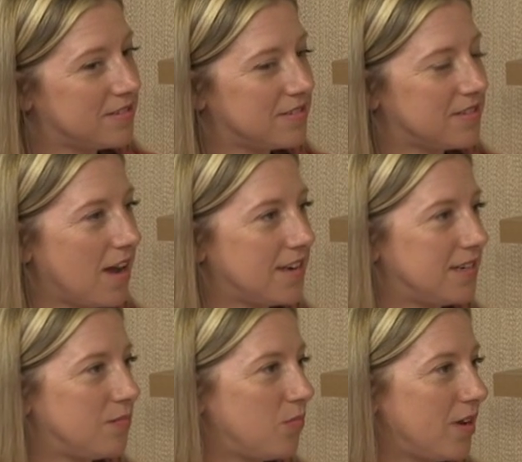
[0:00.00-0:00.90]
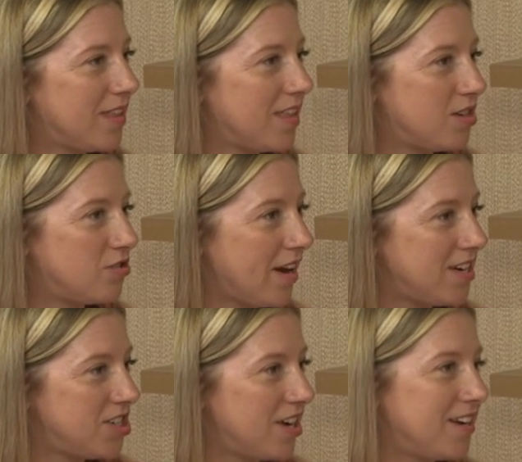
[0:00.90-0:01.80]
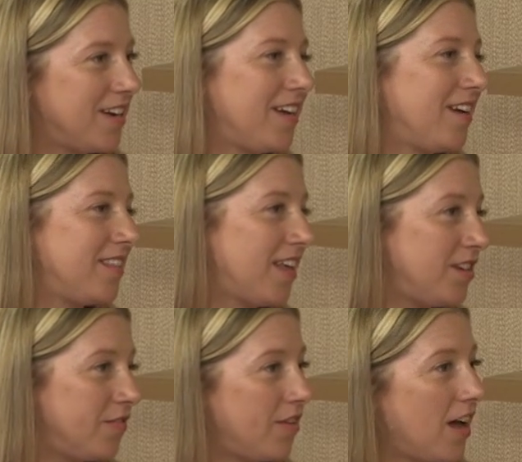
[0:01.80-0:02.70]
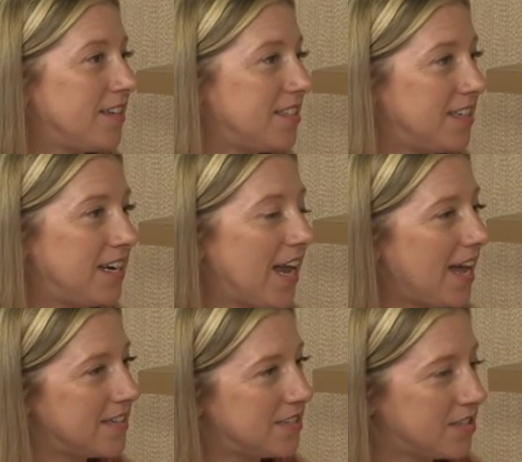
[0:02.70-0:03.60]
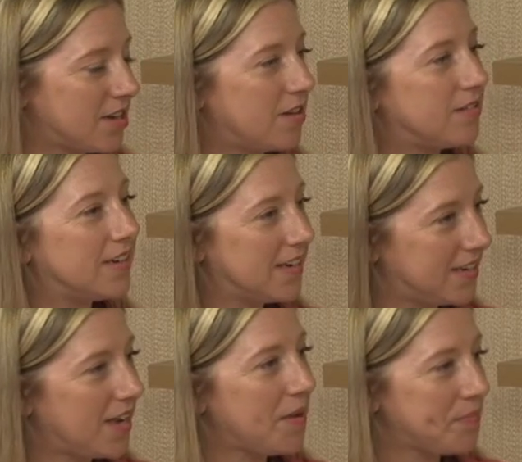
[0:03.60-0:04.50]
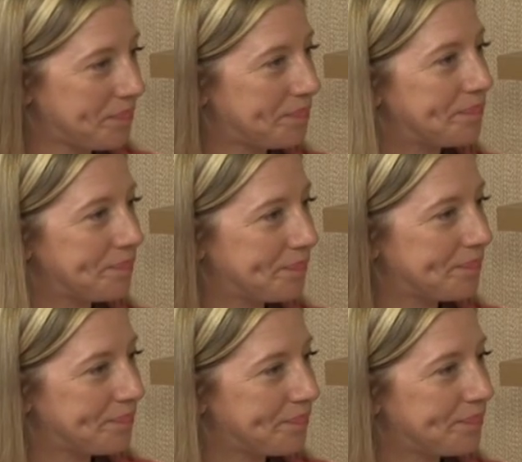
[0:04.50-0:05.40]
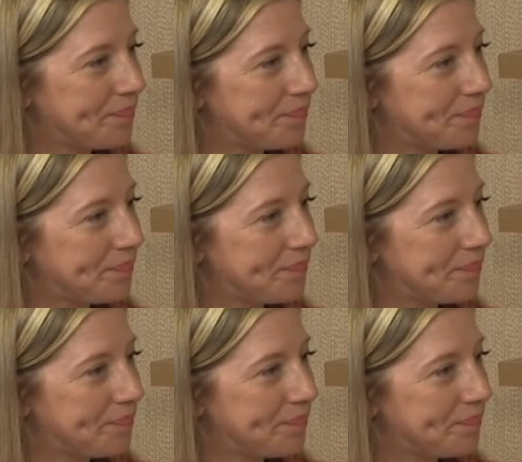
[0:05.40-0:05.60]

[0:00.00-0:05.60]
tied in with a train journey and then your flights and your land. So yeah. Oh, is it easy